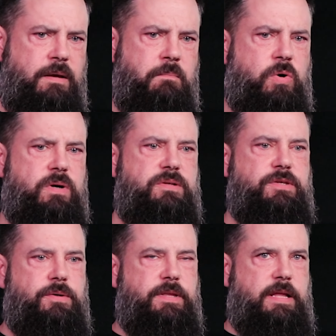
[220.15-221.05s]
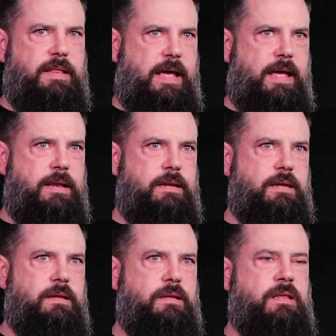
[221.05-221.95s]
more so than that,
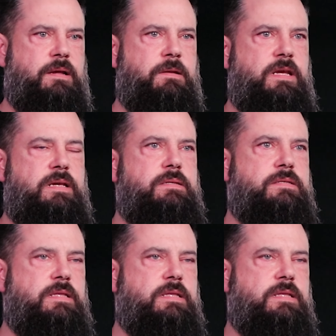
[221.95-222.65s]
the needs